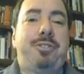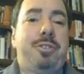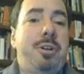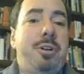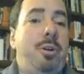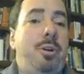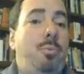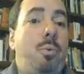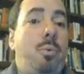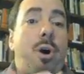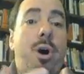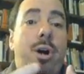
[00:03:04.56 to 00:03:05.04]
just
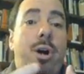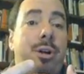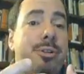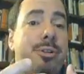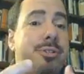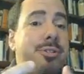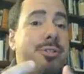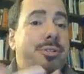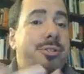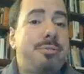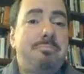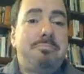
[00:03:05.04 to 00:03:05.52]

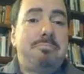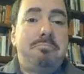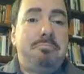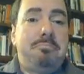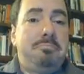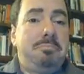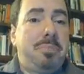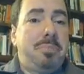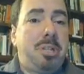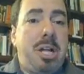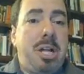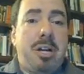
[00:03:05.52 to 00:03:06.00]
walls,
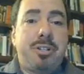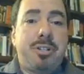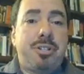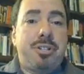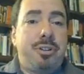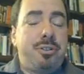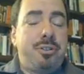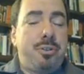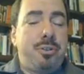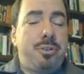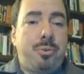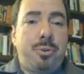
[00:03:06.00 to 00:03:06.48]
locks
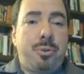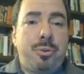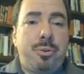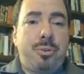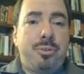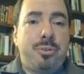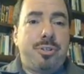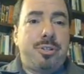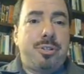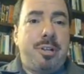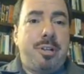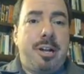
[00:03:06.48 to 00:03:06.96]
on
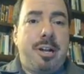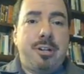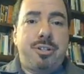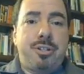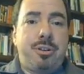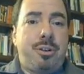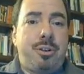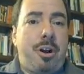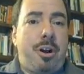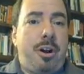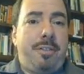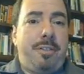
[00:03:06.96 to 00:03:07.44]
doors, locks
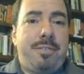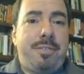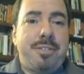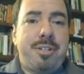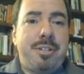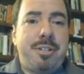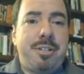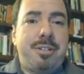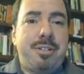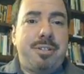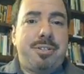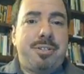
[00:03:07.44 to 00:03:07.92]
on
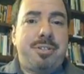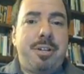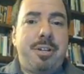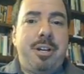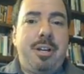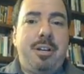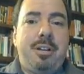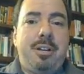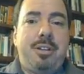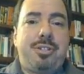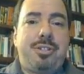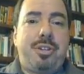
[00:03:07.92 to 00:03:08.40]
offices,
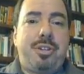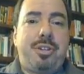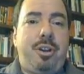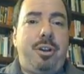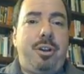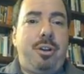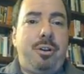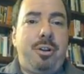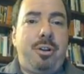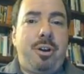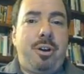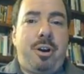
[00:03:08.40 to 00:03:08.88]
a
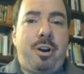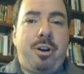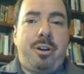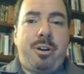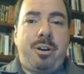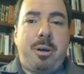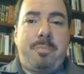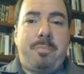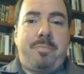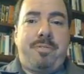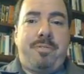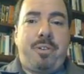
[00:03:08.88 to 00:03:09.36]
security guard
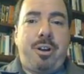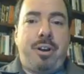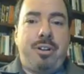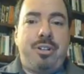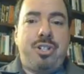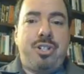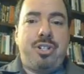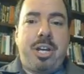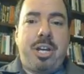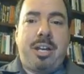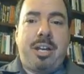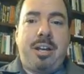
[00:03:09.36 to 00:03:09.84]
up front
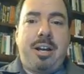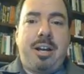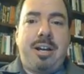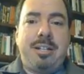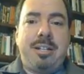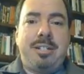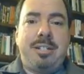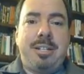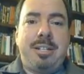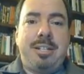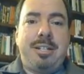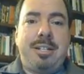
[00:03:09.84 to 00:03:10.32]
checking
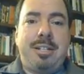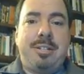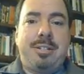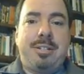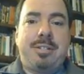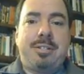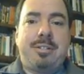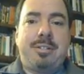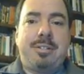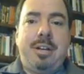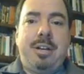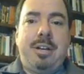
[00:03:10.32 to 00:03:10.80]

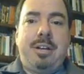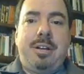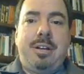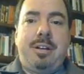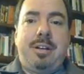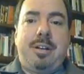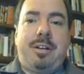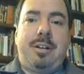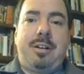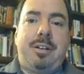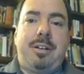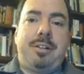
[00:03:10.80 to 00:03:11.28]
IDs,
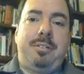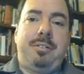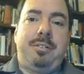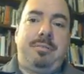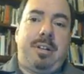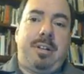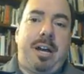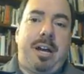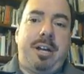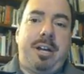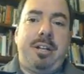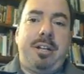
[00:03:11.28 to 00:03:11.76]

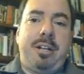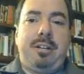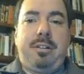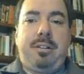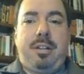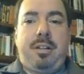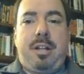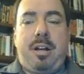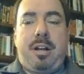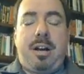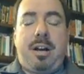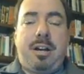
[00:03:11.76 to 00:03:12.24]
lighting,
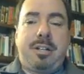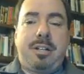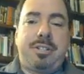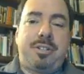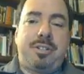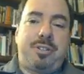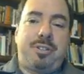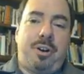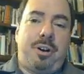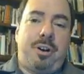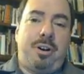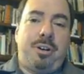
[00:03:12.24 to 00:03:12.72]
locks,
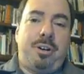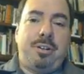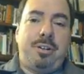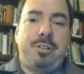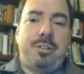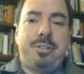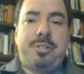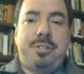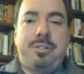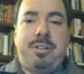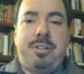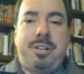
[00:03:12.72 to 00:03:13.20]

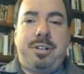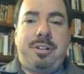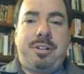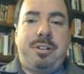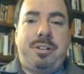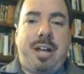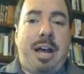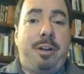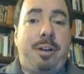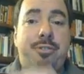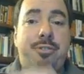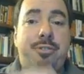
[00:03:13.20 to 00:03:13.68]
dogs,
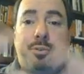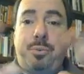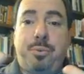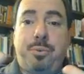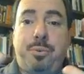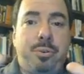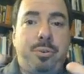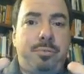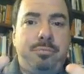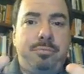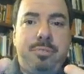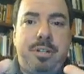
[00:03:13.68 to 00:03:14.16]

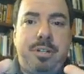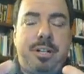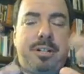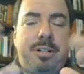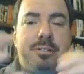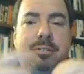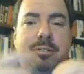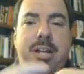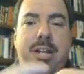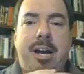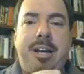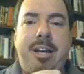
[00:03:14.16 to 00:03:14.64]
outdoor
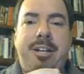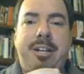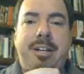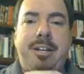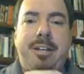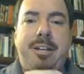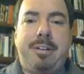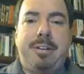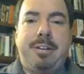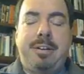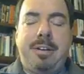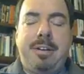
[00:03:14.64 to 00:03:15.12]

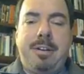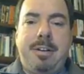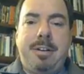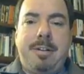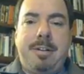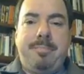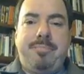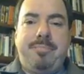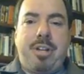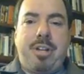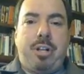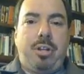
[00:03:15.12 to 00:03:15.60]
lighting,
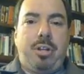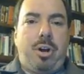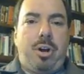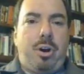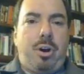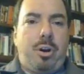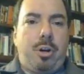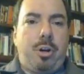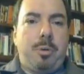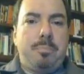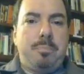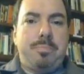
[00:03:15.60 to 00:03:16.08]

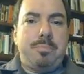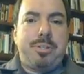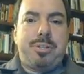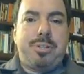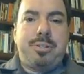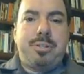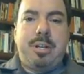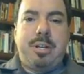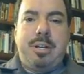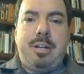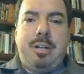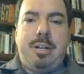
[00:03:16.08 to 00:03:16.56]
alarms,